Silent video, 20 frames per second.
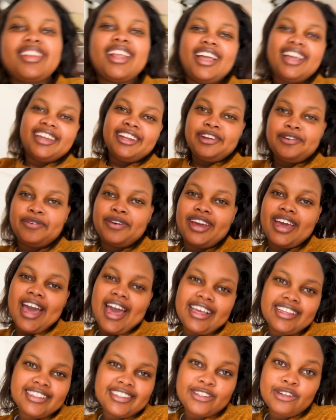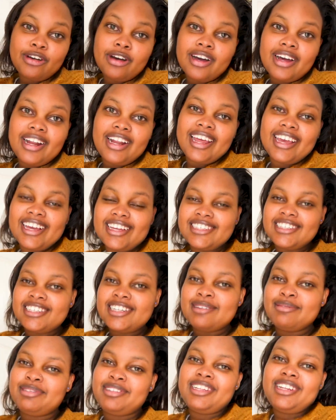Anyway, guys, so like I said,
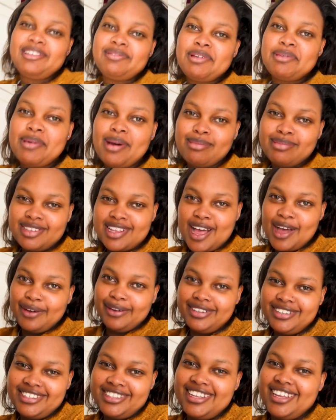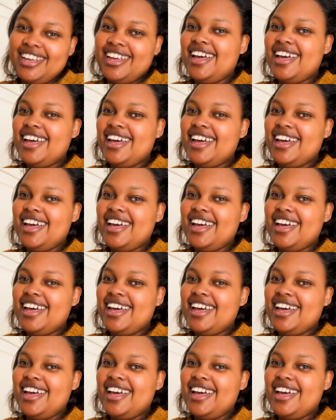I'm still in my mom's house.